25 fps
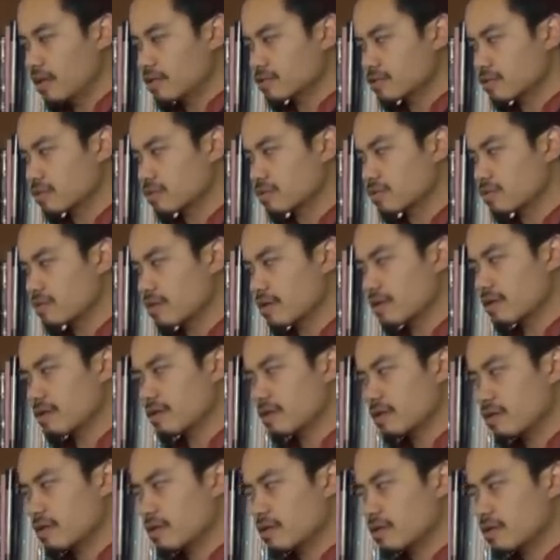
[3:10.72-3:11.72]
So do
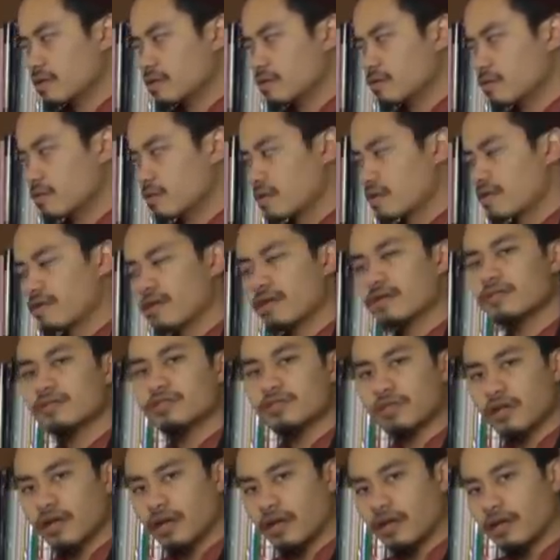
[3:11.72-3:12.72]
they then
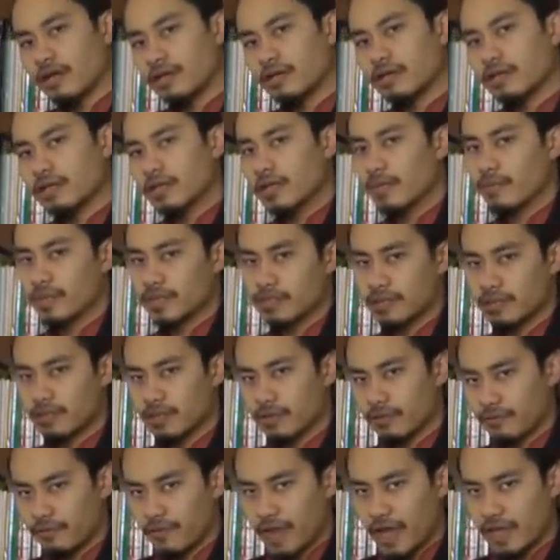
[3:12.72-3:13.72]
share in a
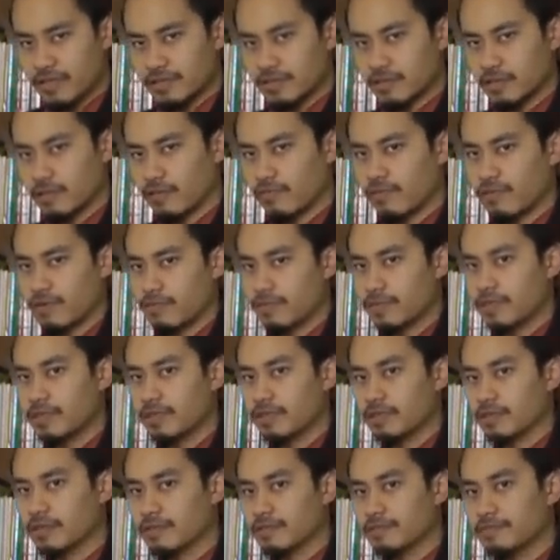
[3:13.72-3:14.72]
particular facet of their
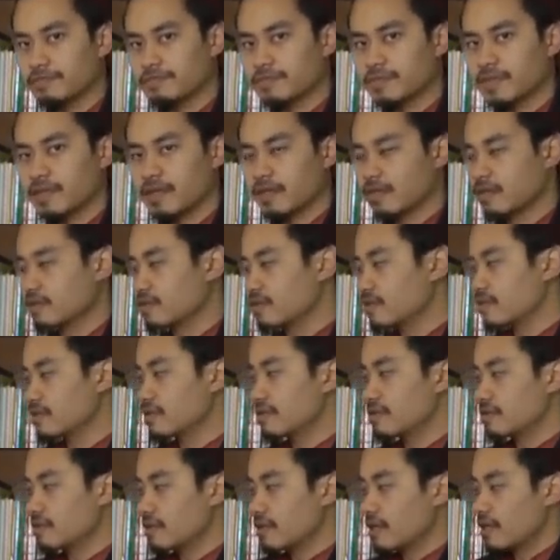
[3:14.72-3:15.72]
meaning? And
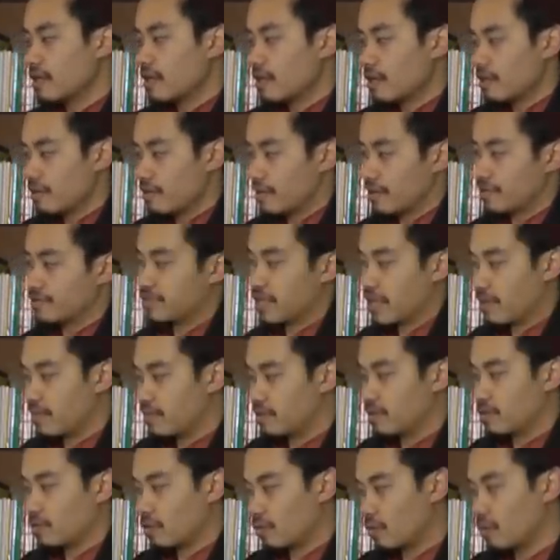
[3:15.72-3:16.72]
indeed, they
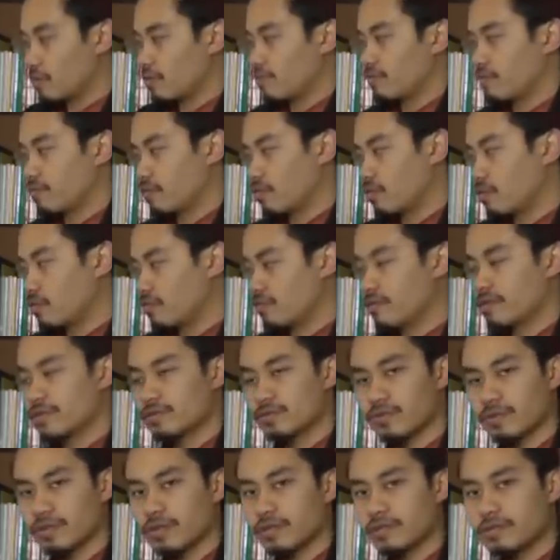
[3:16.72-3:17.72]
examined all of
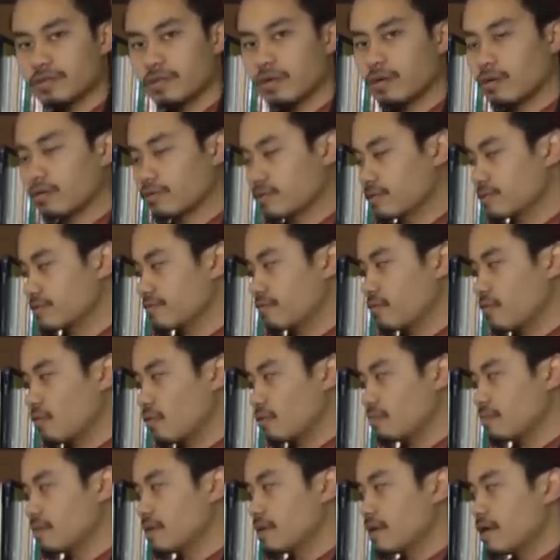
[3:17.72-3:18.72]
these words that are on this
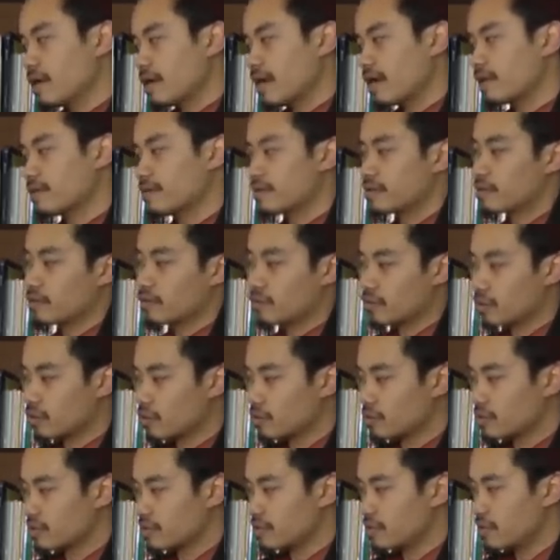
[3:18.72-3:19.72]
form, and they
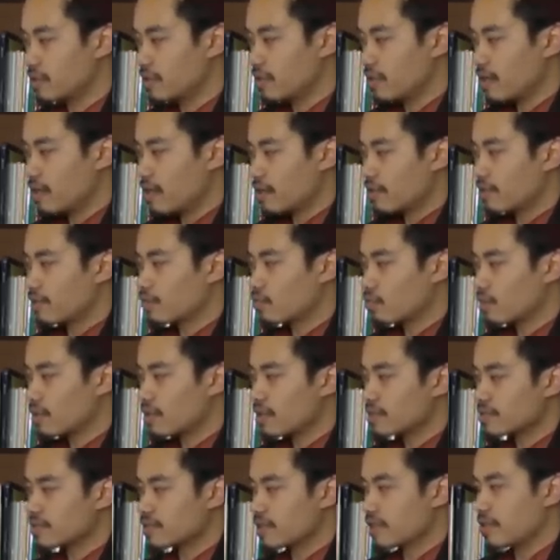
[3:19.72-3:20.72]
concluded that
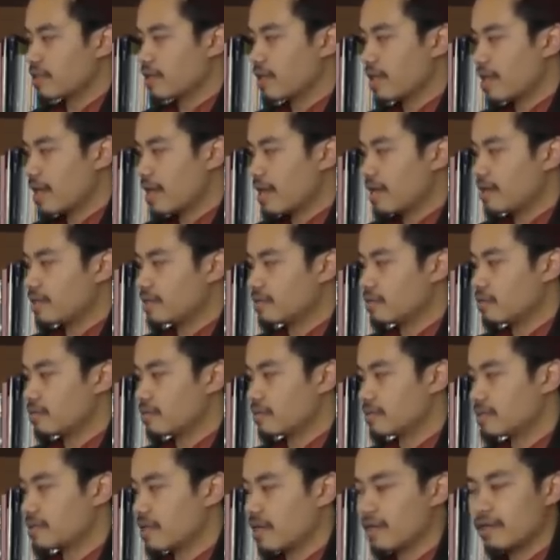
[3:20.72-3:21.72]
words that end
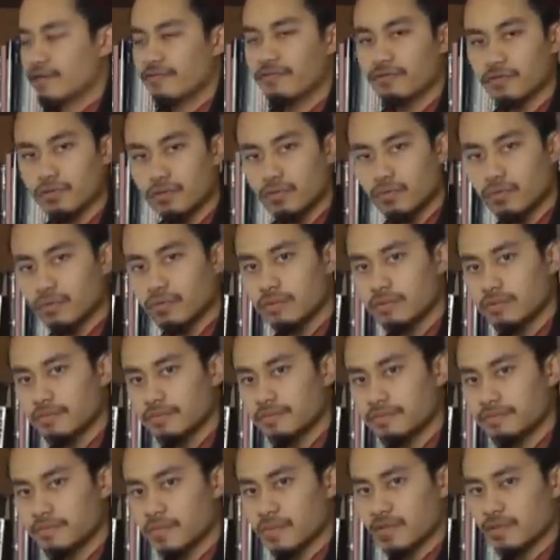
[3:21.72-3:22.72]
on this alif noon,
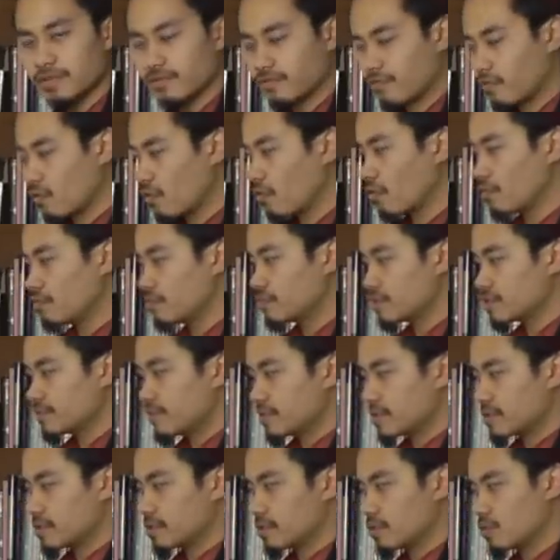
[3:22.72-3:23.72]
this form, this
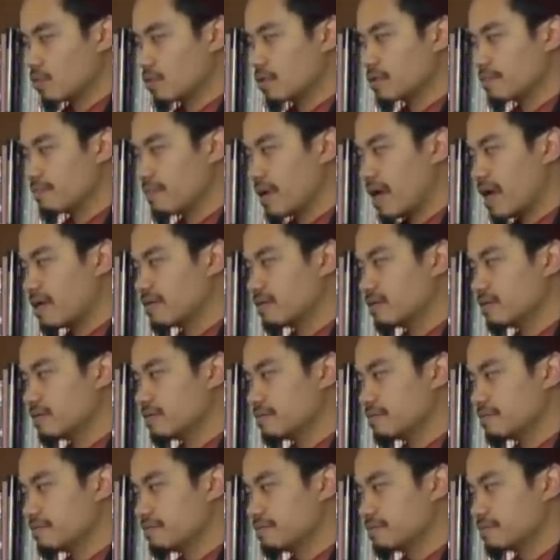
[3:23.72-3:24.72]
particular word pattern,